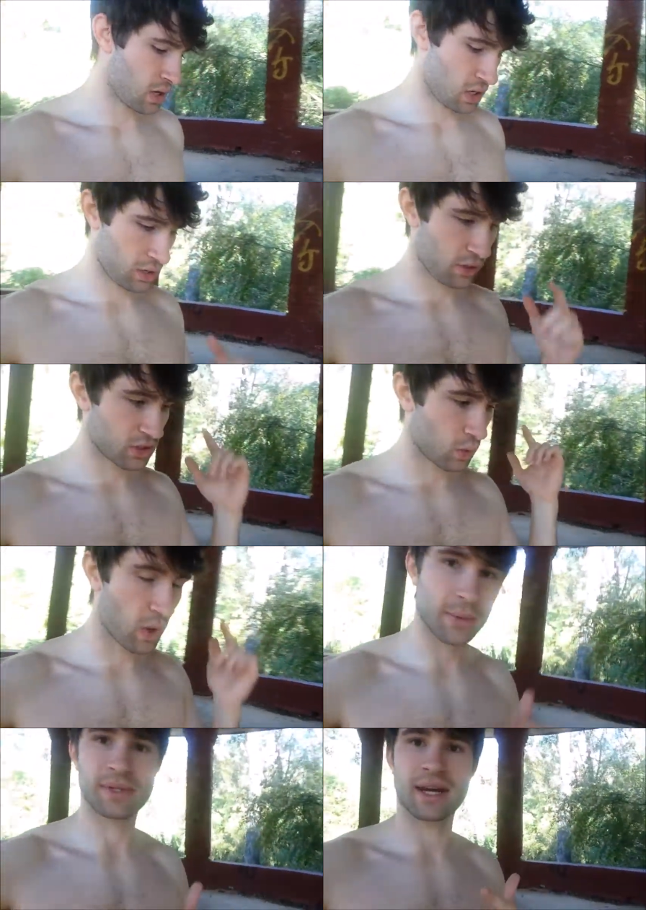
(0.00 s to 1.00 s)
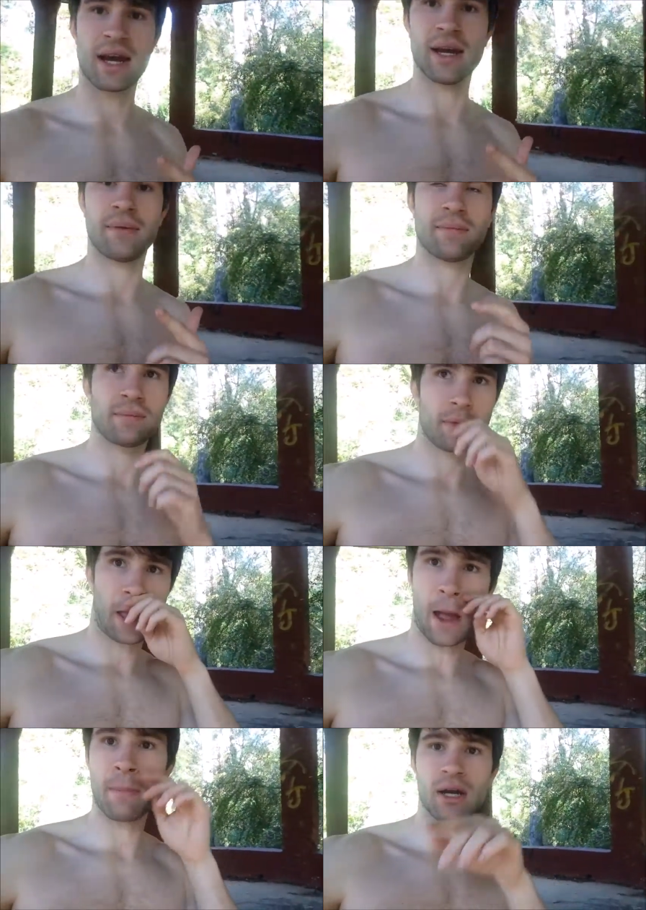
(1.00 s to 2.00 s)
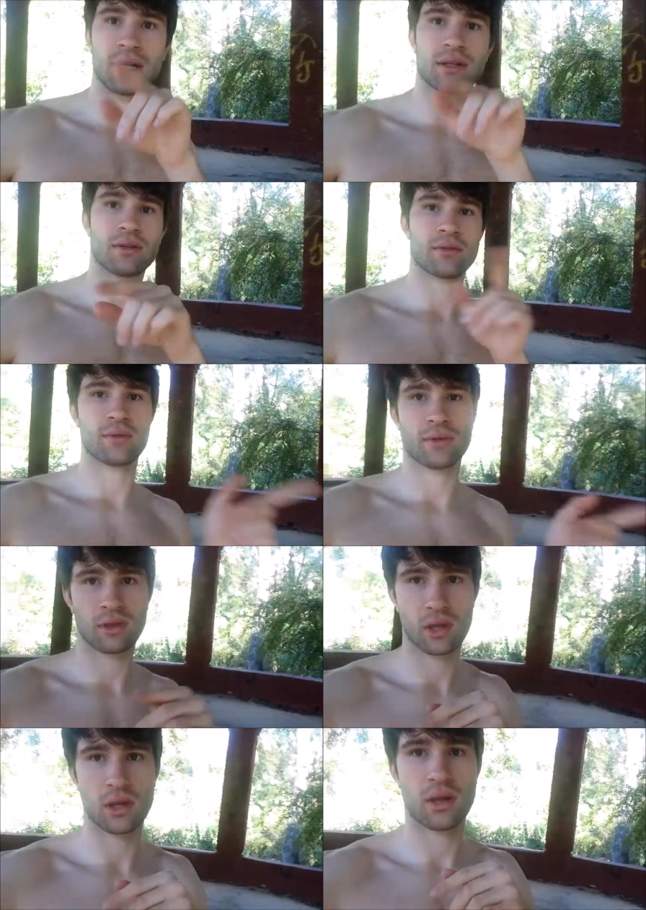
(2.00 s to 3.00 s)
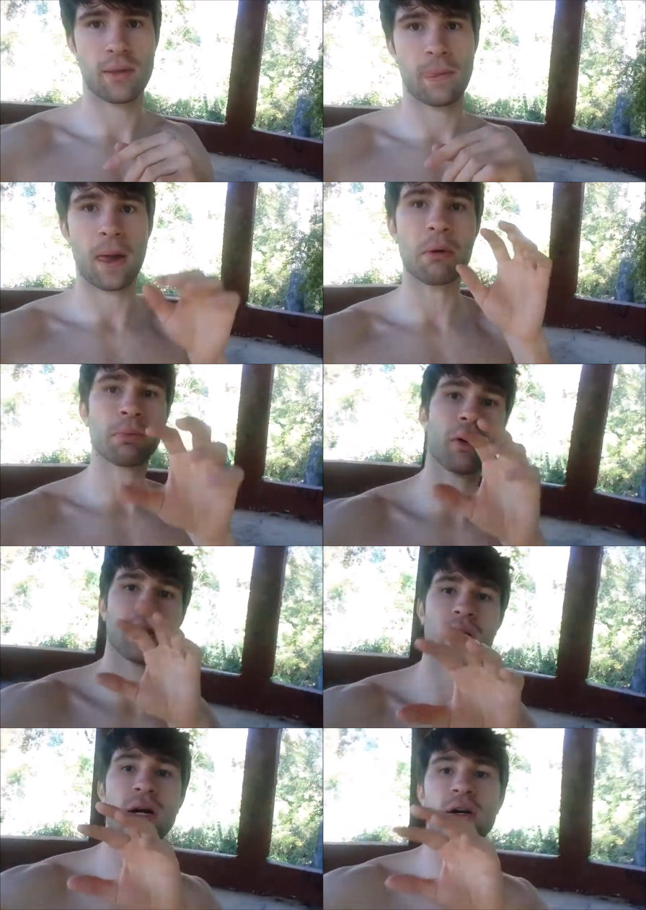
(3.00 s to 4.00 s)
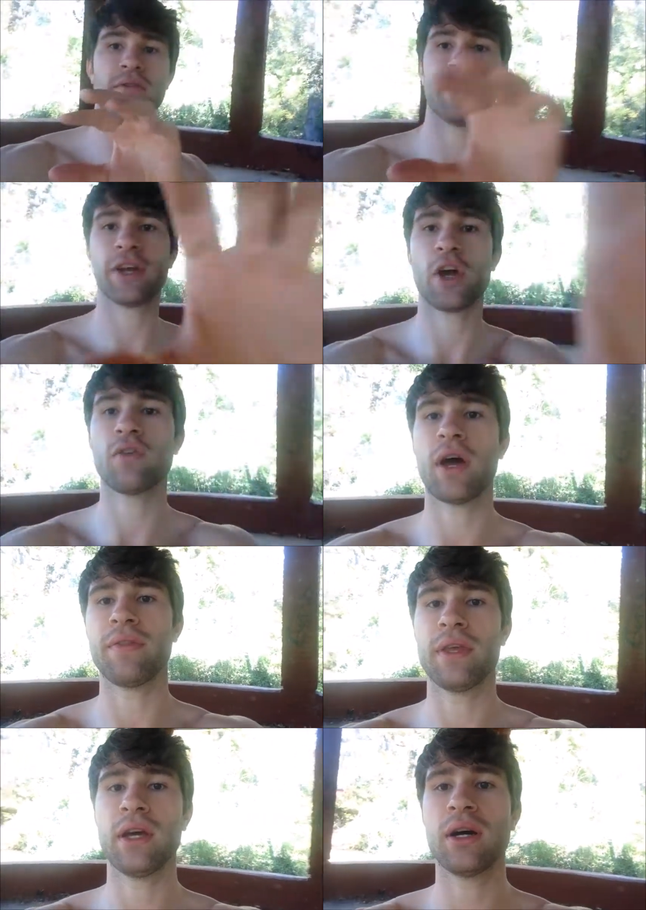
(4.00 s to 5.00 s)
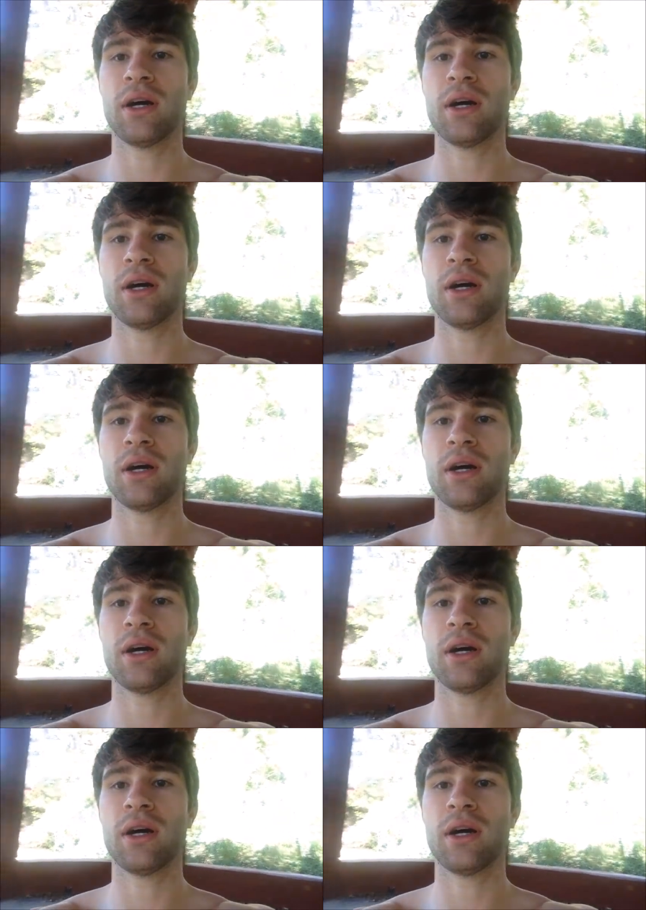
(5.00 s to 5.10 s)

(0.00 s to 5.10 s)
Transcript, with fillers: Uh, there's a website. I'm about to. I'm gonna put a, a video like the.